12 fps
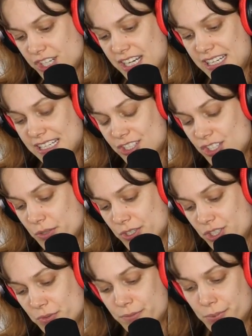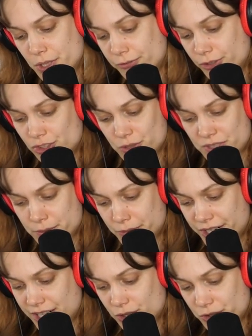She didn't need to do it. She was beautiful. She was
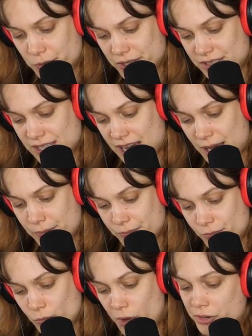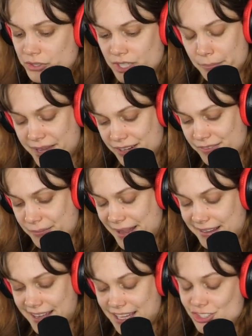smart. I told her one time, why don't you come back from
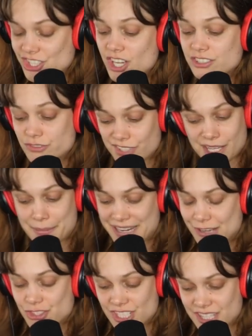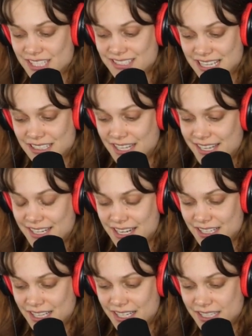LA? And she talks really about how she thinks LA kind of